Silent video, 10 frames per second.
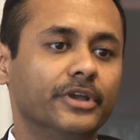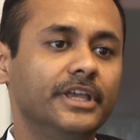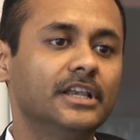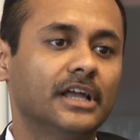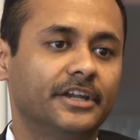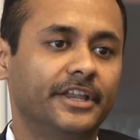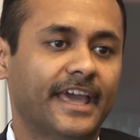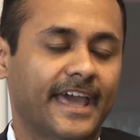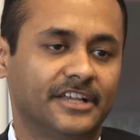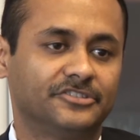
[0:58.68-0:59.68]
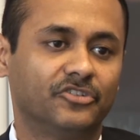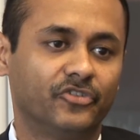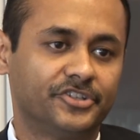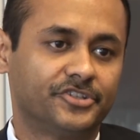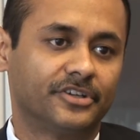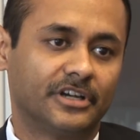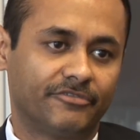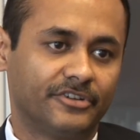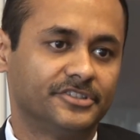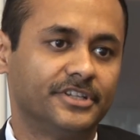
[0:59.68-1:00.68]
Eagle already has rich
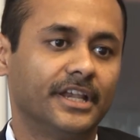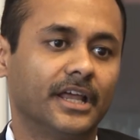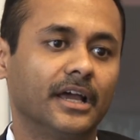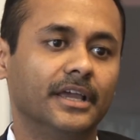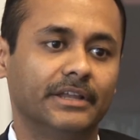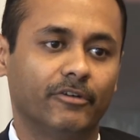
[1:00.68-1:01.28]
reference data in our